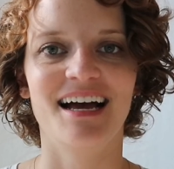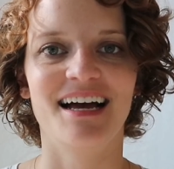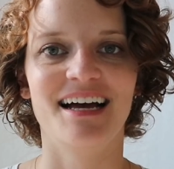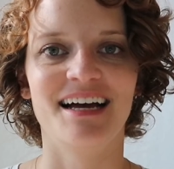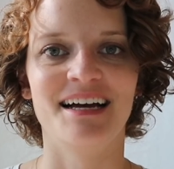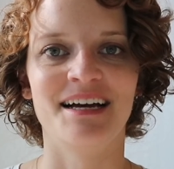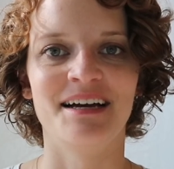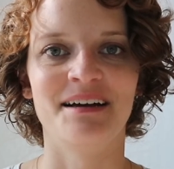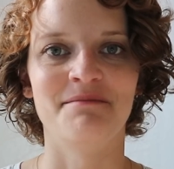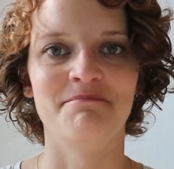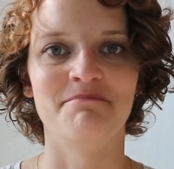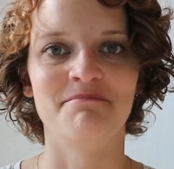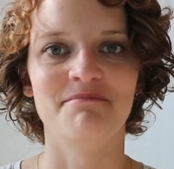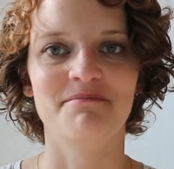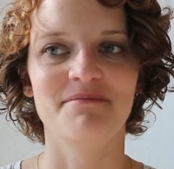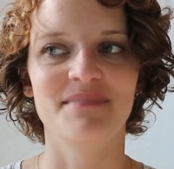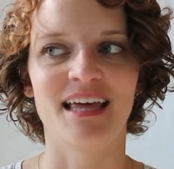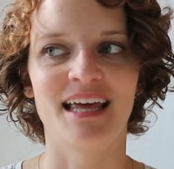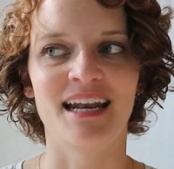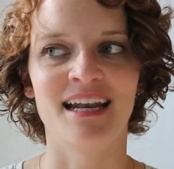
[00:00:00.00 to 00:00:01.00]

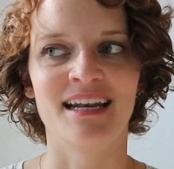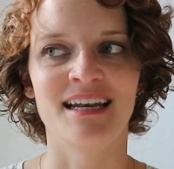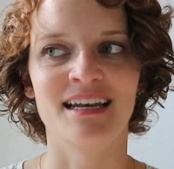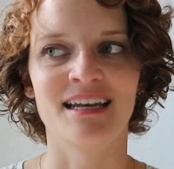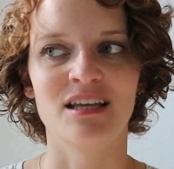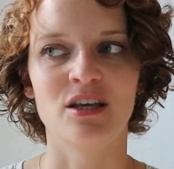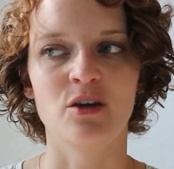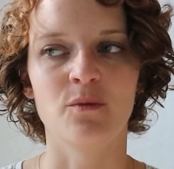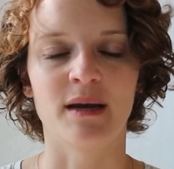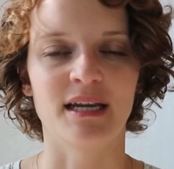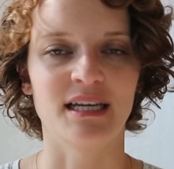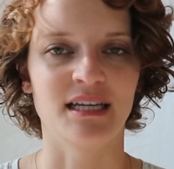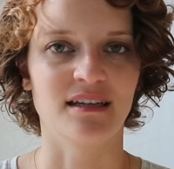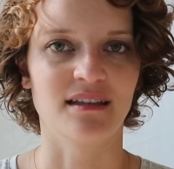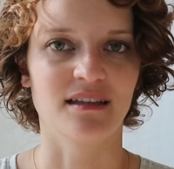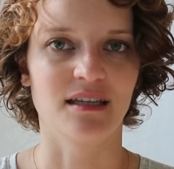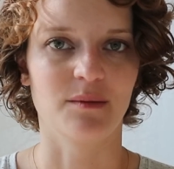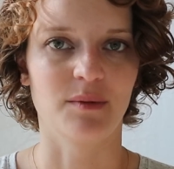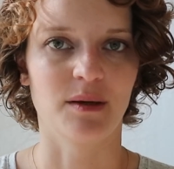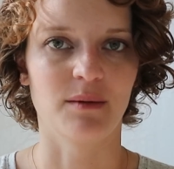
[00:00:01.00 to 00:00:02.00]
then you might
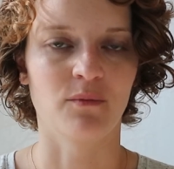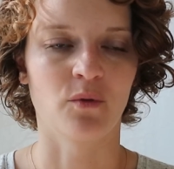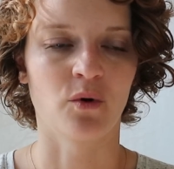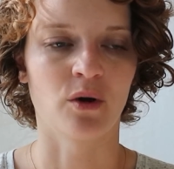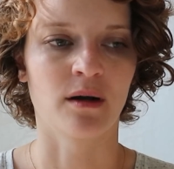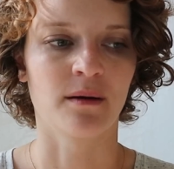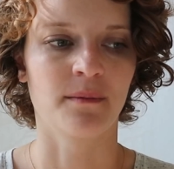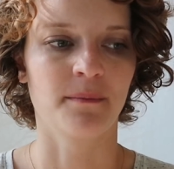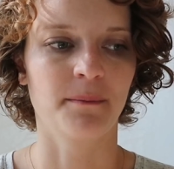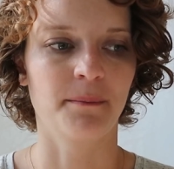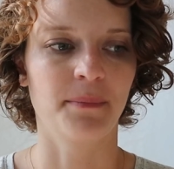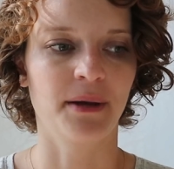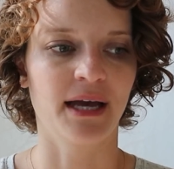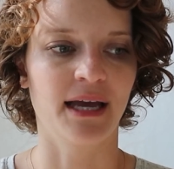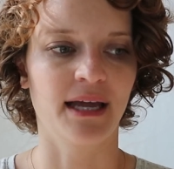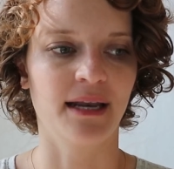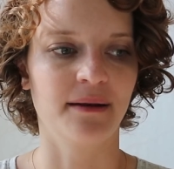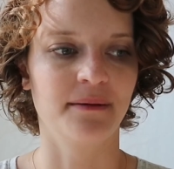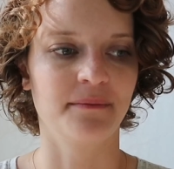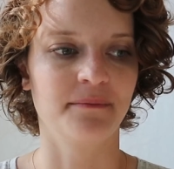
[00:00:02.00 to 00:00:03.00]
need a little bit more.
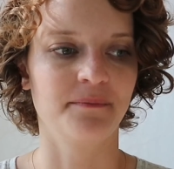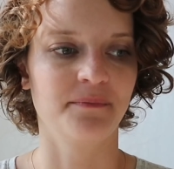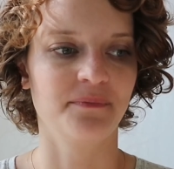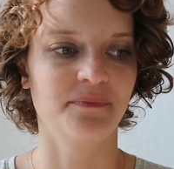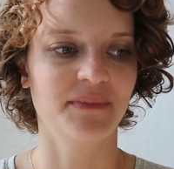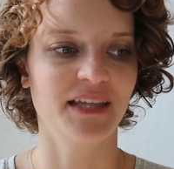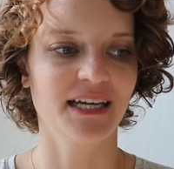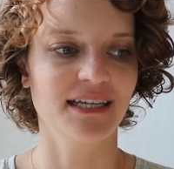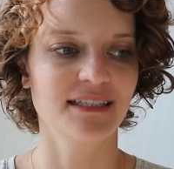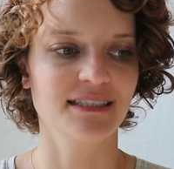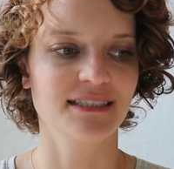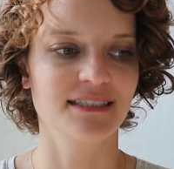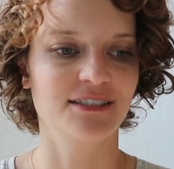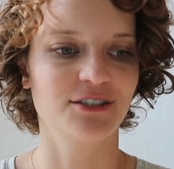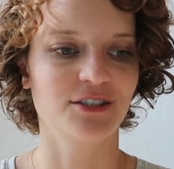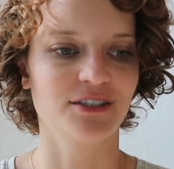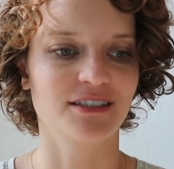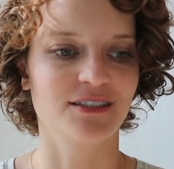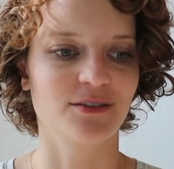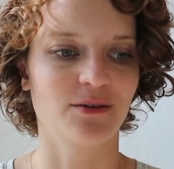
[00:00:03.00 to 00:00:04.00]
But that is
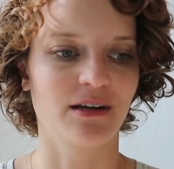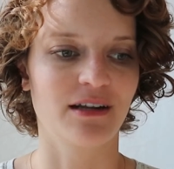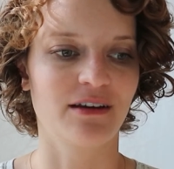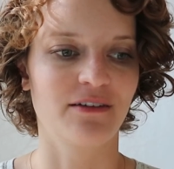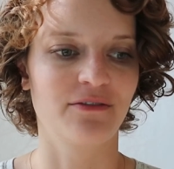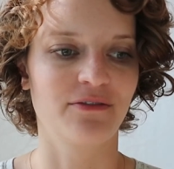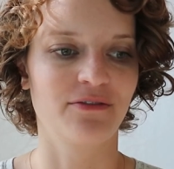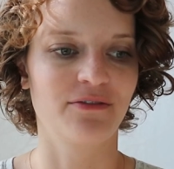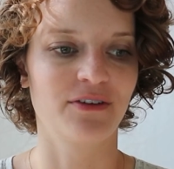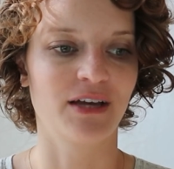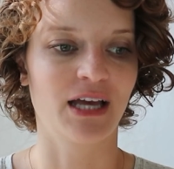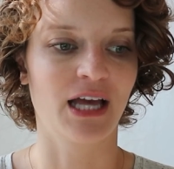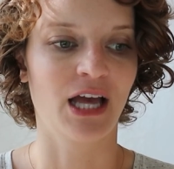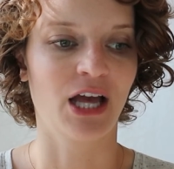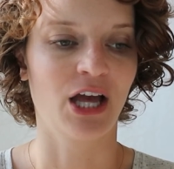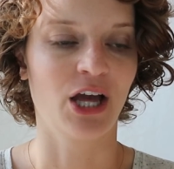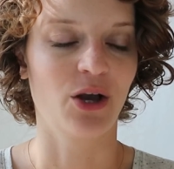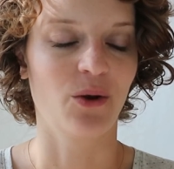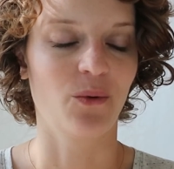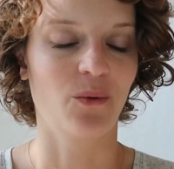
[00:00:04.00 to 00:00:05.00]
just sort of
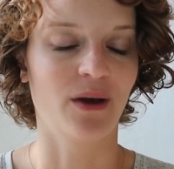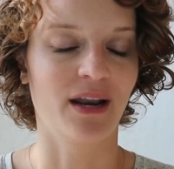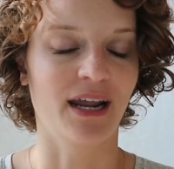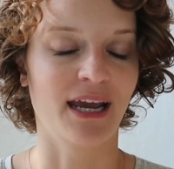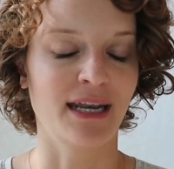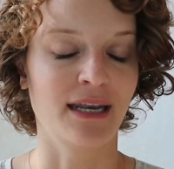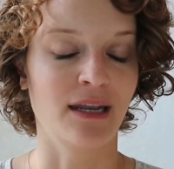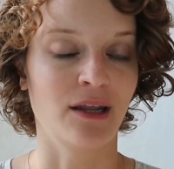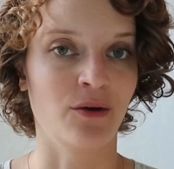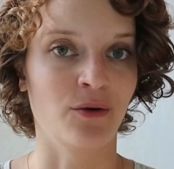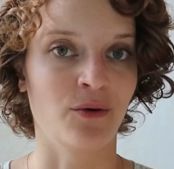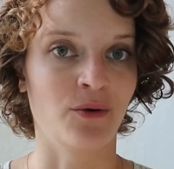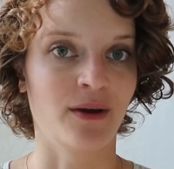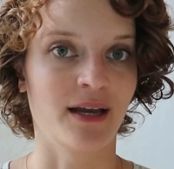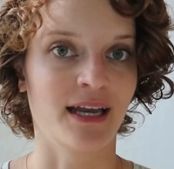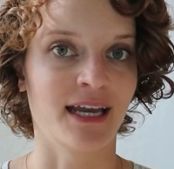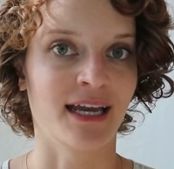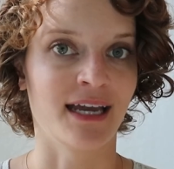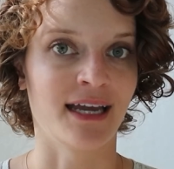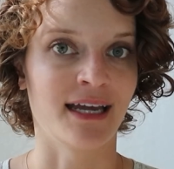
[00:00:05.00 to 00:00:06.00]
what I do,
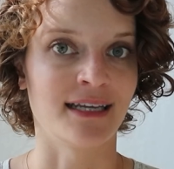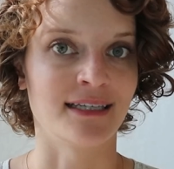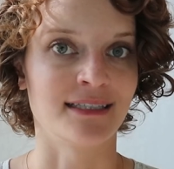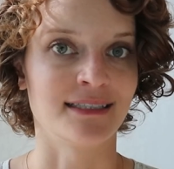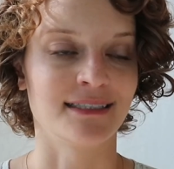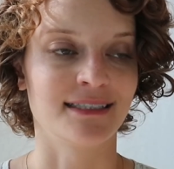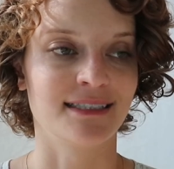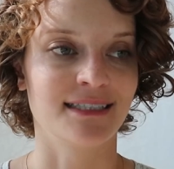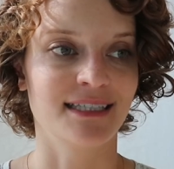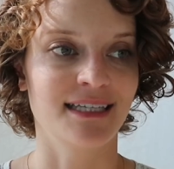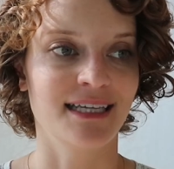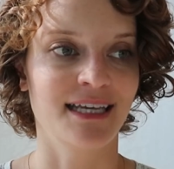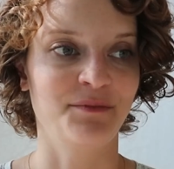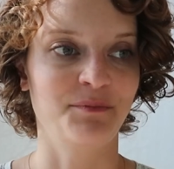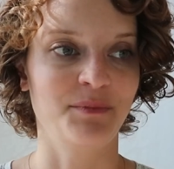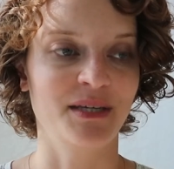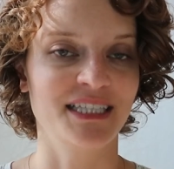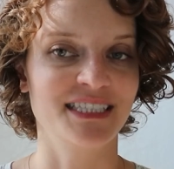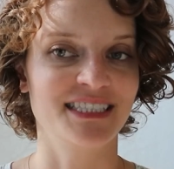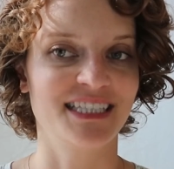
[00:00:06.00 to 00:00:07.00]
and
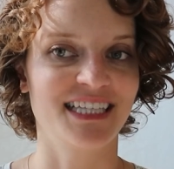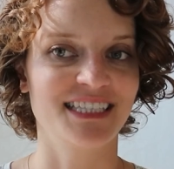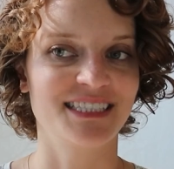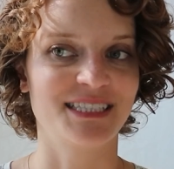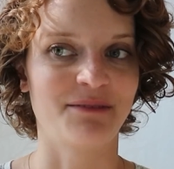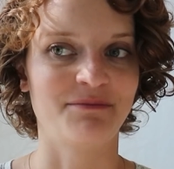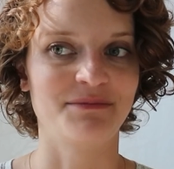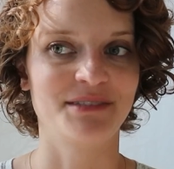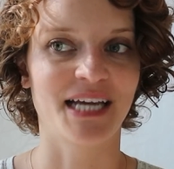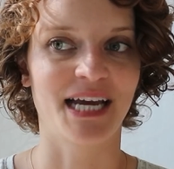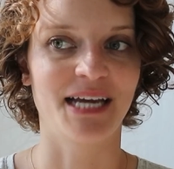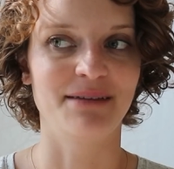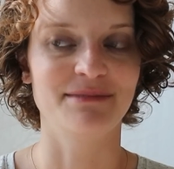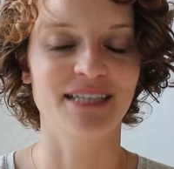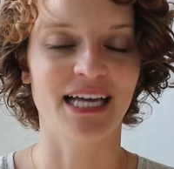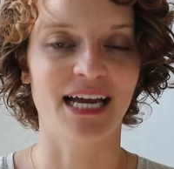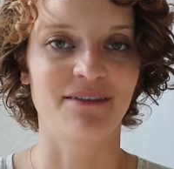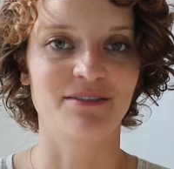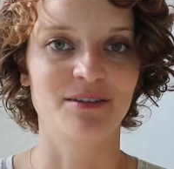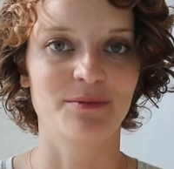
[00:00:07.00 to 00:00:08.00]
it means that
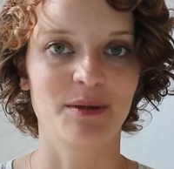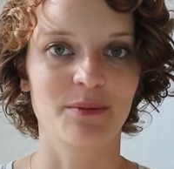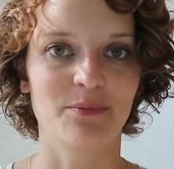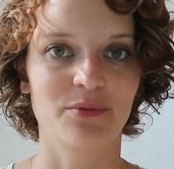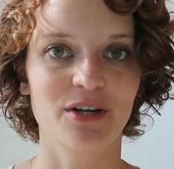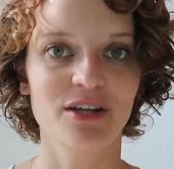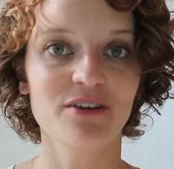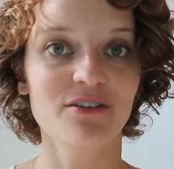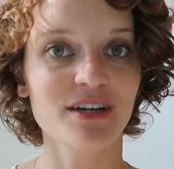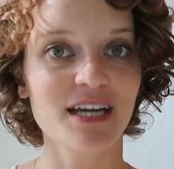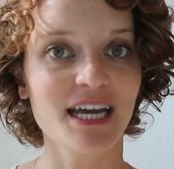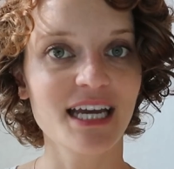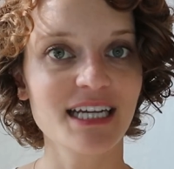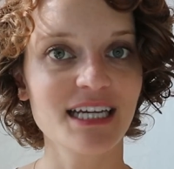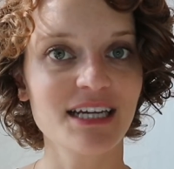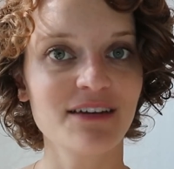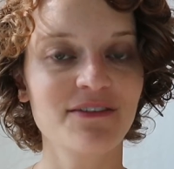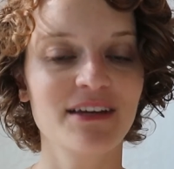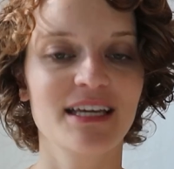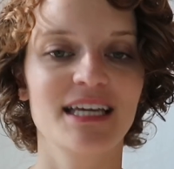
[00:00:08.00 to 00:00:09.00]
sometimes I have to be pretty
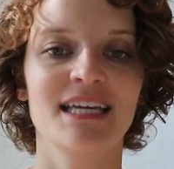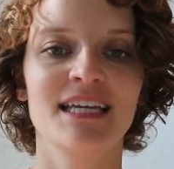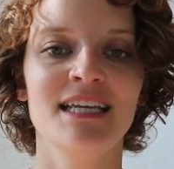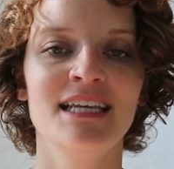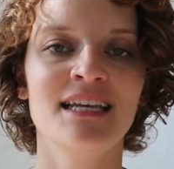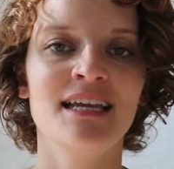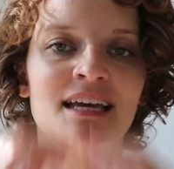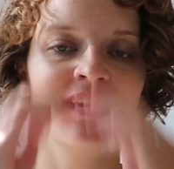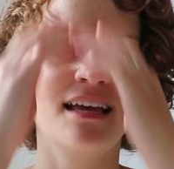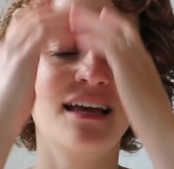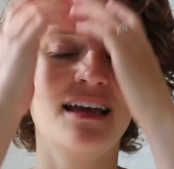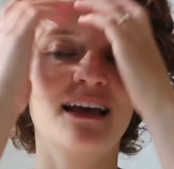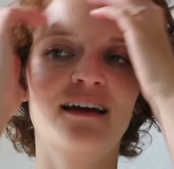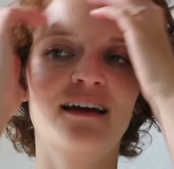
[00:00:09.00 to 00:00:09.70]
creative in